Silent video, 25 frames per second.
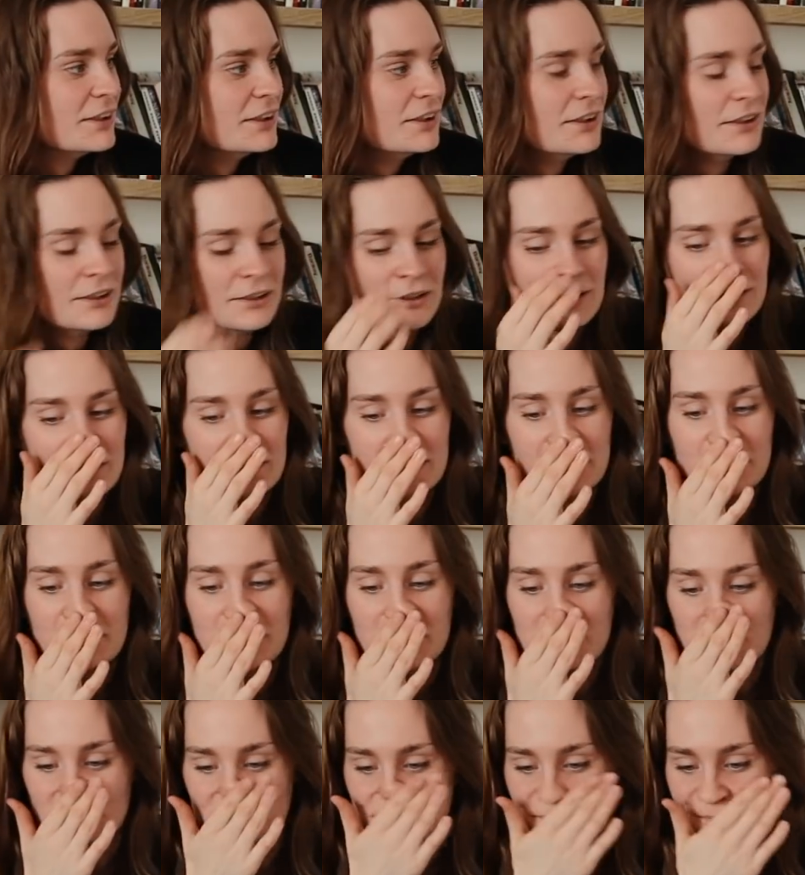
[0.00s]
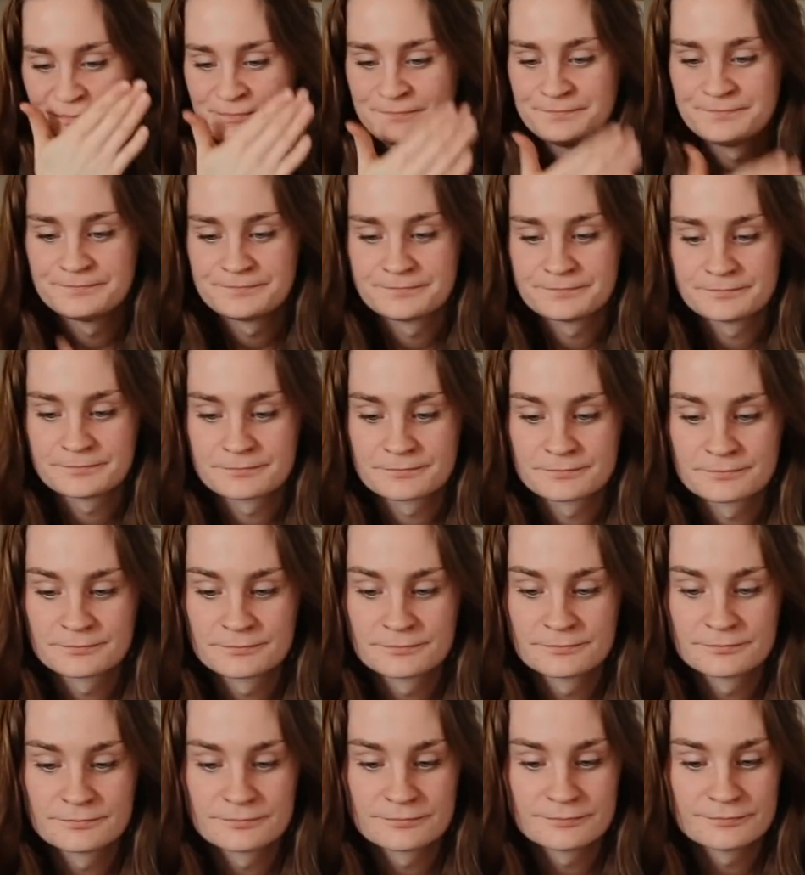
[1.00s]

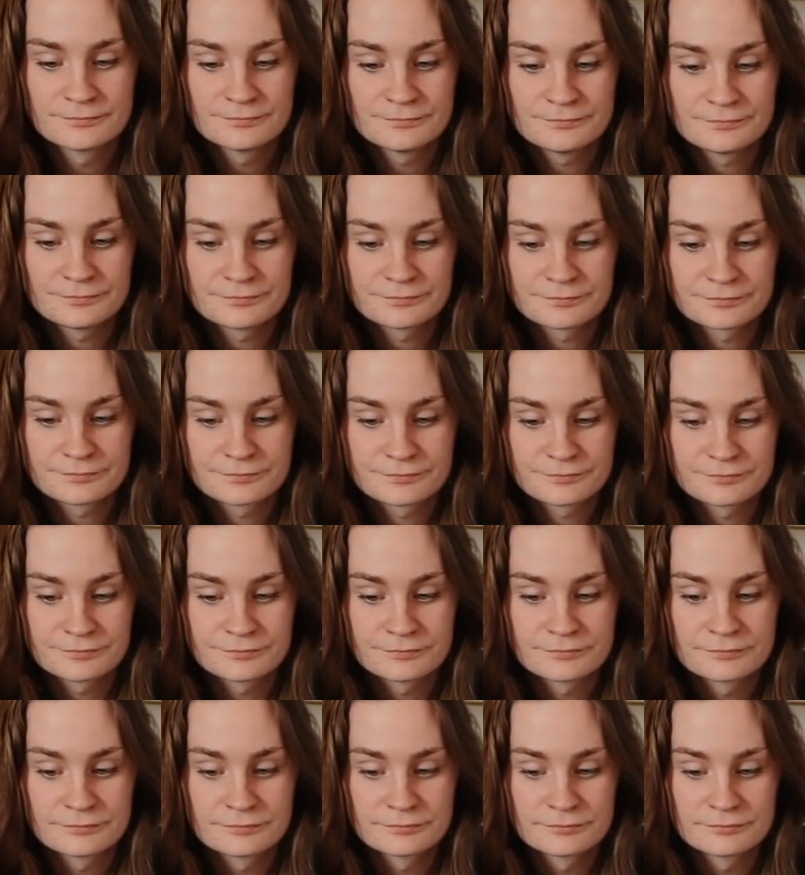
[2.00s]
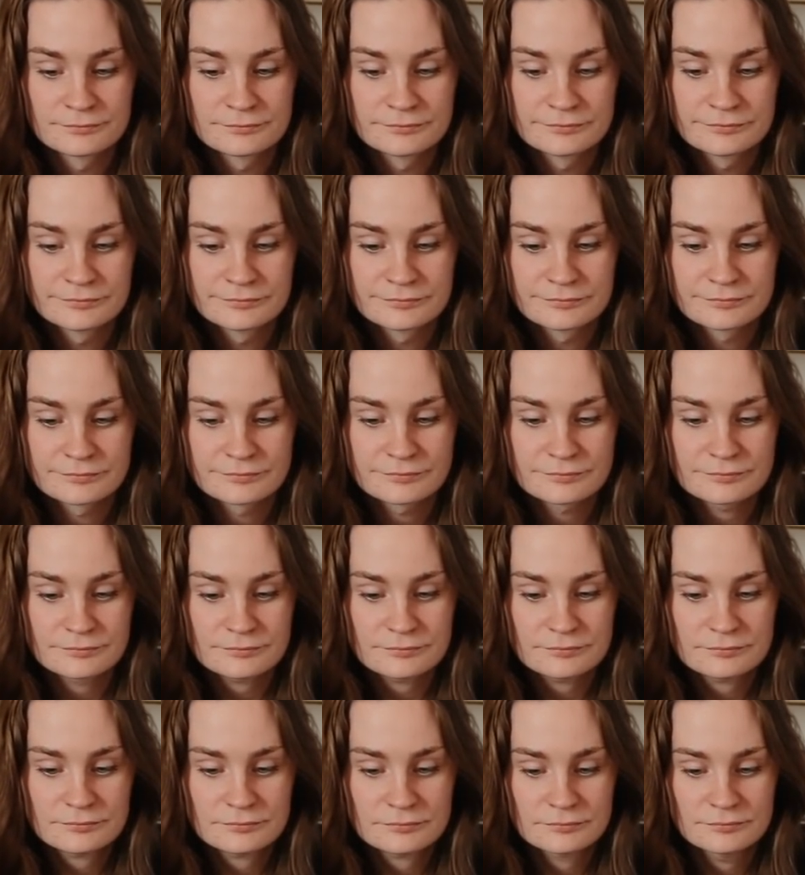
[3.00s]

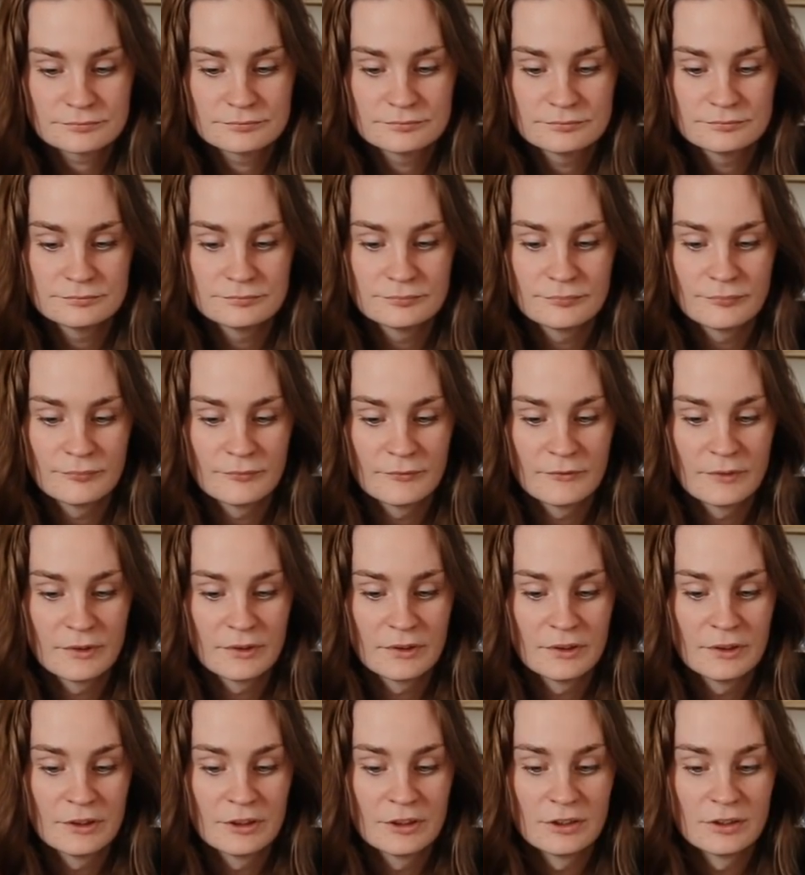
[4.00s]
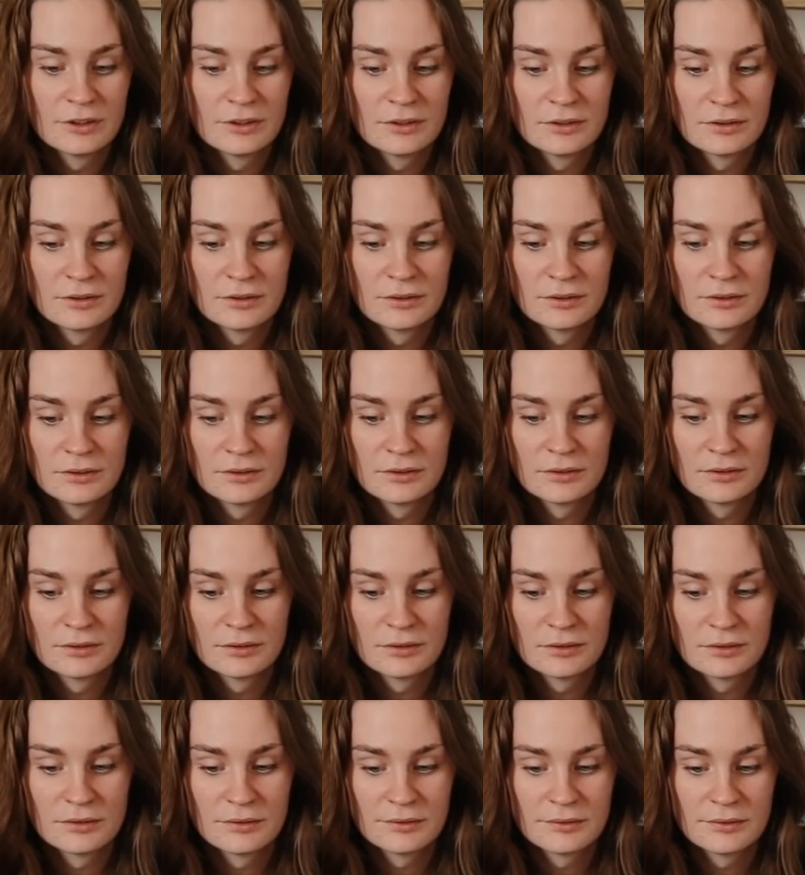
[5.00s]

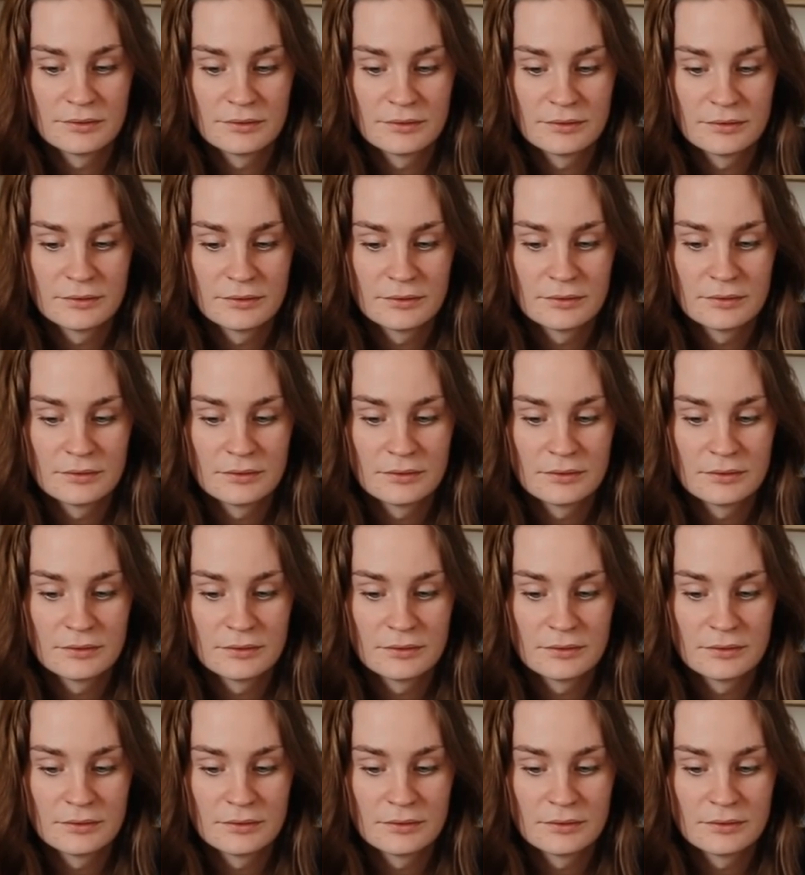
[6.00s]
(silent)